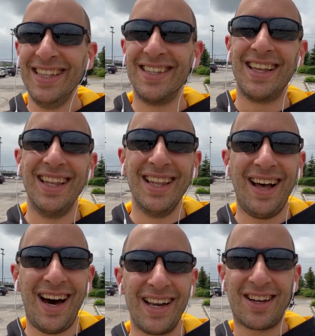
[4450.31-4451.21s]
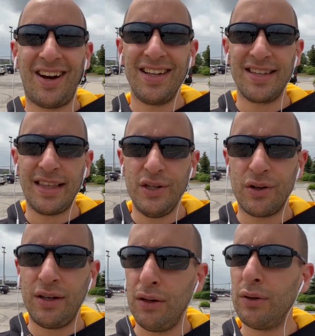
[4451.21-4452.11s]
There's a lot of content that you
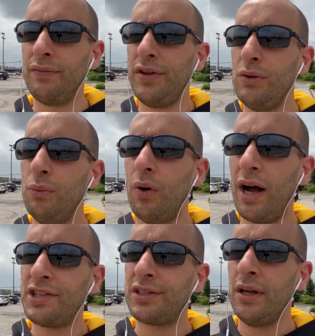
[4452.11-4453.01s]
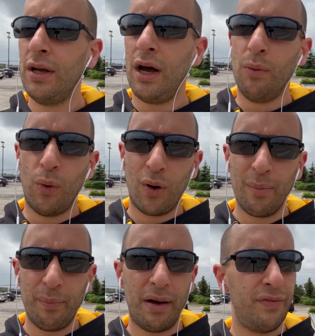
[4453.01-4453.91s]
can learn. If you watched a
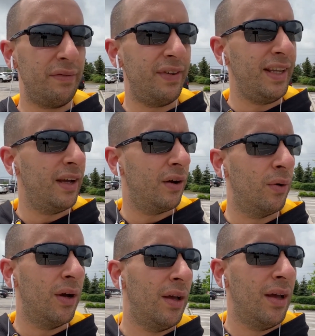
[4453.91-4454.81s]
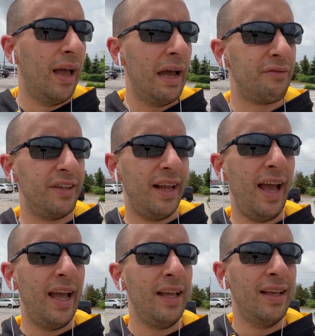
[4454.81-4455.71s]
Warren Buffett video every
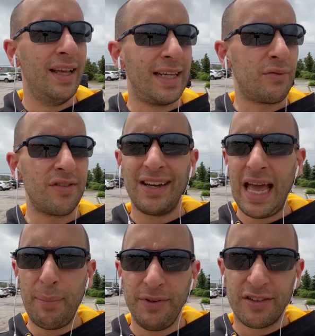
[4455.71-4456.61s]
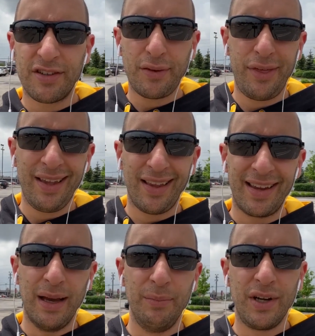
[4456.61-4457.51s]
day, guess what's going to happen? You're going to start to think
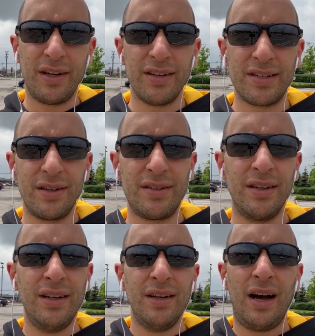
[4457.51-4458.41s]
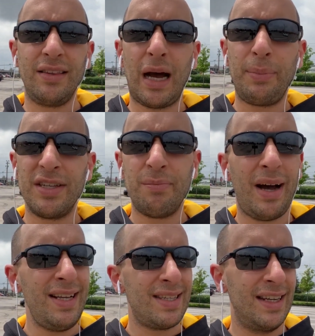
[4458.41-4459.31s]
like him. You're going to start to adopt his
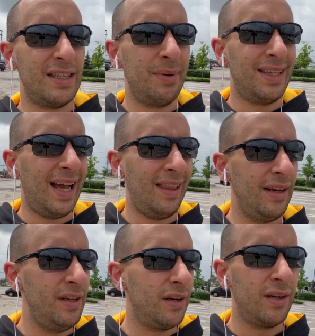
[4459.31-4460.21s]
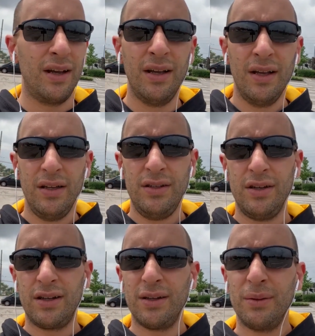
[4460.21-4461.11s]
mindset, his mentality. You're going to,
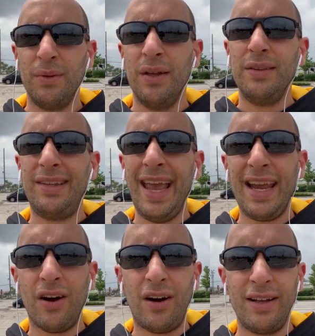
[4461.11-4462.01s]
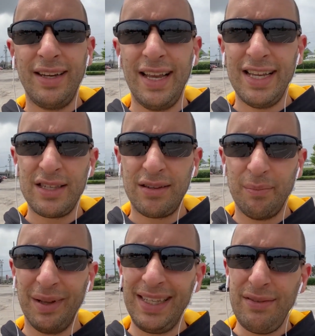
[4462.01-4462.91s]
you're going to take on his
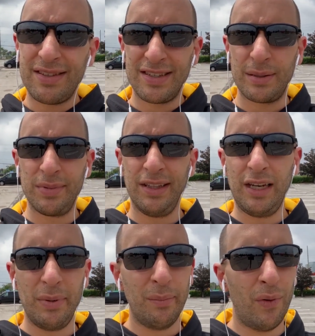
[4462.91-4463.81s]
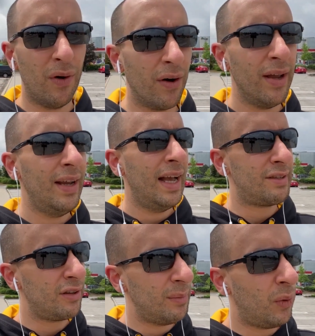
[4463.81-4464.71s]
belief systems a little bit more.
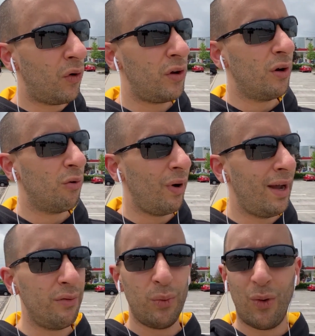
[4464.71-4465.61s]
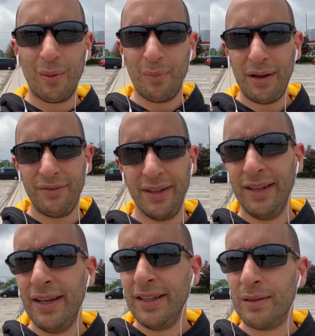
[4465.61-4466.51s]
And so the more you're around Warren Buffett,
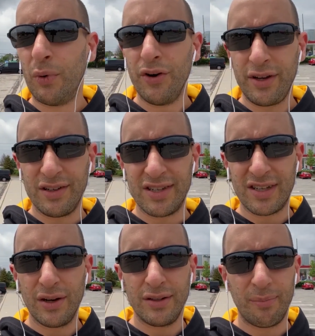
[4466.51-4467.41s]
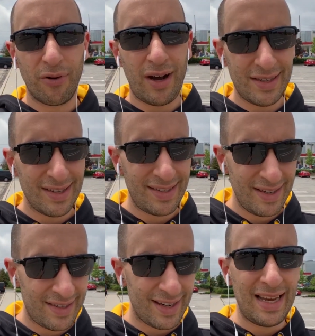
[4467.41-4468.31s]
the more you're going to start to process
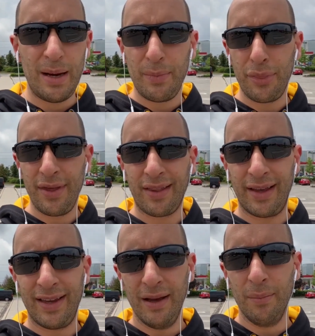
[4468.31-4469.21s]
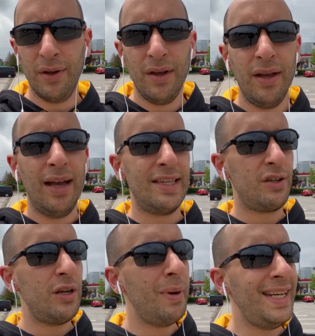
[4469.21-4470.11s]
things like him and think like him. And
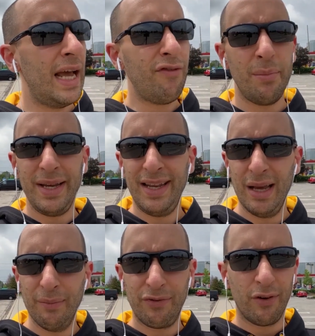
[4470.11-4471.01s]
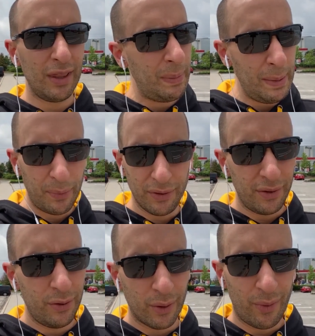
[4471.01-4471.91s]
so you may never meet him. For all the
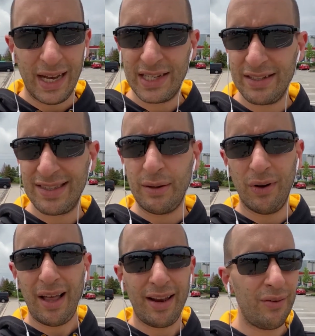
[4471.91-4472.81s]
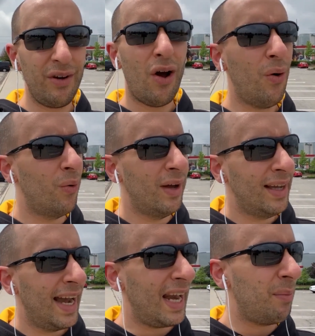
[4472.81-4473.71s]
people who are watching and say, well, I don't know
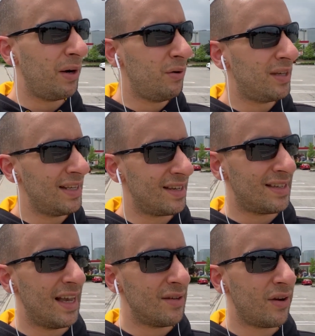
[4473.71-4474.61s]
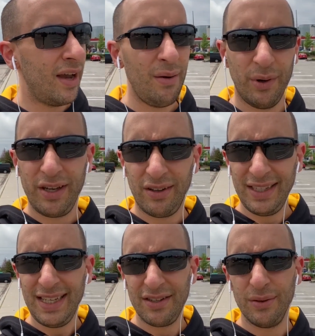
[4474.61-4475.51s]
anybody who's had success. Okay, well, you don't
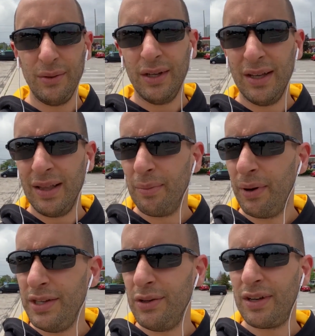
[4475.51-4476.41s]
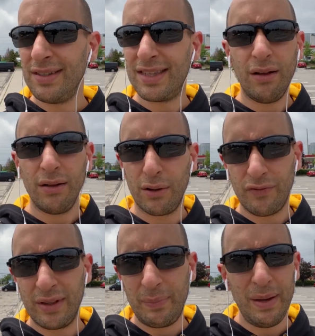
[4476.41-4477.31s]
need to, but you can still
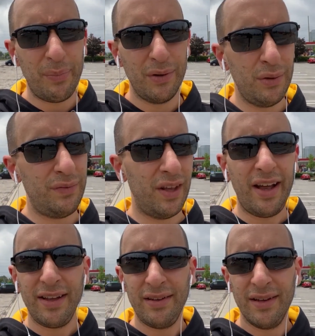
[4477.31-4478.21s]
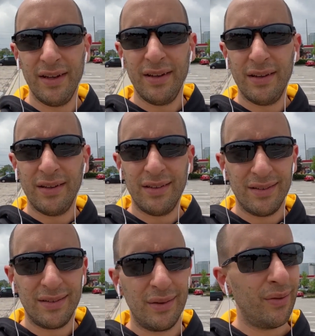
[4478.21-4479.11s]
learn from the people who've done it.
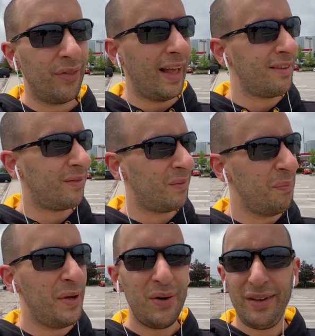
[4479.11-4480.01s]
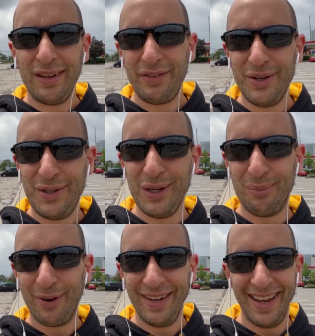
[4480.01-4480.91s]
That's the beauty of
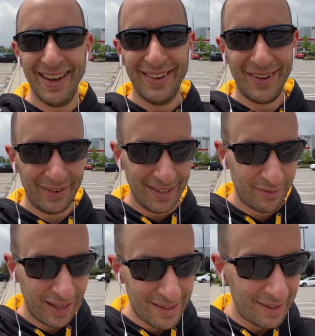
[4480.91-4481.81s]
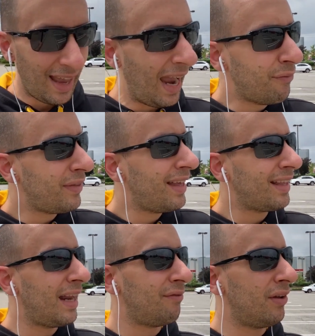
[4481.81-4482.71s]
YouTube right now. That's, that's everything
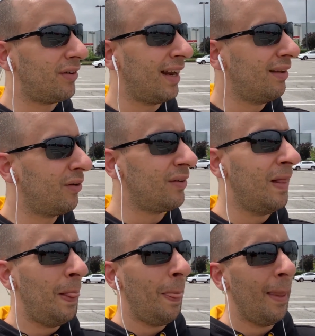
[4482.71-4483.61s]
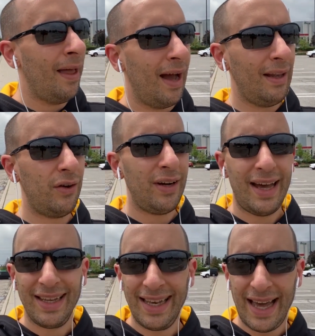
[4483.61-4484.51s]
that I've learned. I learned I learned
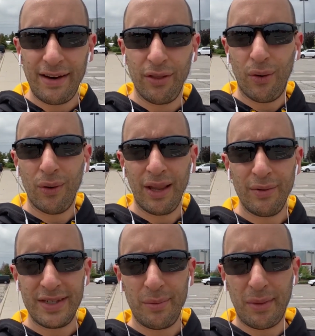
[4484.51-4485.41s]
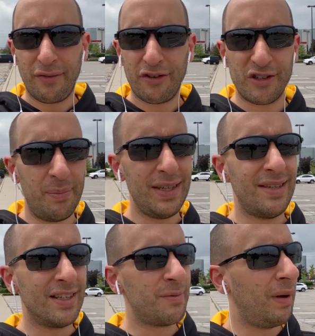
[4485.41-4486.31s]
how to get out of the hole I was in with my first
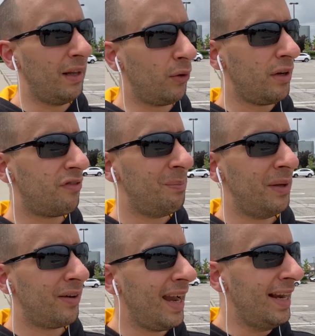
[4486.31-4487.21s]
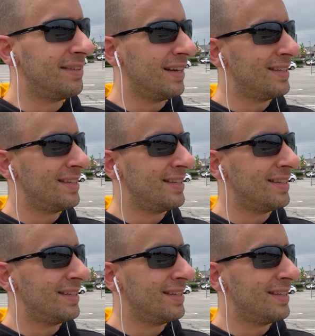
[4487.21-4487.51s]
business by learning from Bill Gates.